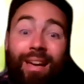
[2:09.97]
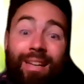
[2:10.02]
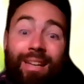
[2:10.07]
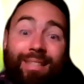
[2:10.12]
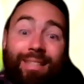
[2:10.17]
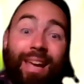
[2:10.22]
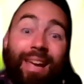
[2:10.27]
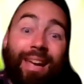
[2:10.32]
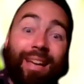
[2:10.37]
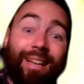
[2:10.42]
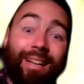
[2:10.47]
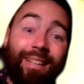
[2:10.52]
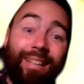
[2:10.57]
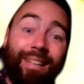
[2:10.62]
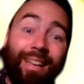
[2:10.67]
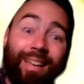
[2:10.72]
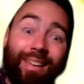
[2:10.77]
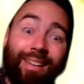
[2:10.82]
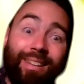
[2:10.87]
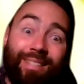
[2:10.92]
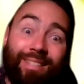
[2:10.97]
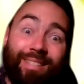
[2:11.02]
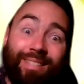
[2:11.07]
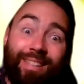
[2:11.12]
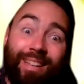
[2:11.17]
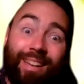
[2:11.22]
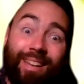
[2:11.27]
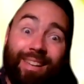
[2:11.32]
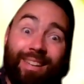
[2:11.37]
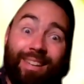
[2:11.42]
Take a little
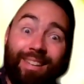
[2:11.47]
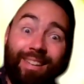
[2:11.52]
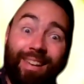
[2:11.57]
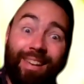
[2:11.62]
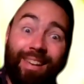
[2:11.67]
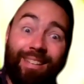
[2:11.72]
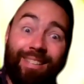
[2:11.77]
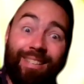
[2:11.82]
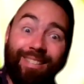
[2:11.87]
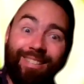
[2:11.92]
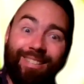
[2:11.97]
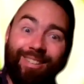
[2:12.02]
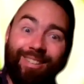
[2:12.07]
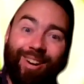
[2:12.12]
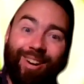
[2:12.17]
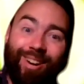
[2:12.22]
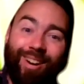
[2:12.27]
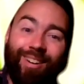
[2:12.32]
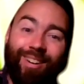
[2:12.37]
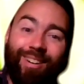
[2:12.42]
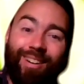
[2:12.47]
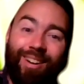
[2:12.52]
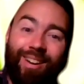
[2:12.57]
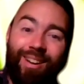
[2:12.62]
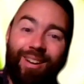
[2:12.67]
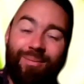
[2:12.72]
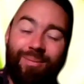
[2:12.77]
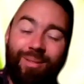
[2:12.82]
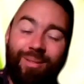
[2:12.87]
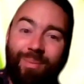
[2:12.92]
stick and stir
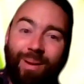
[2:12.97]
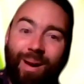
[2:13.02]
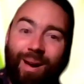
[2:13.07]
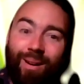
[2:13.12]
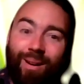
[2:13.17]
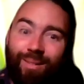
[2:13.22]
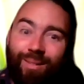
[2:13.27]
him about.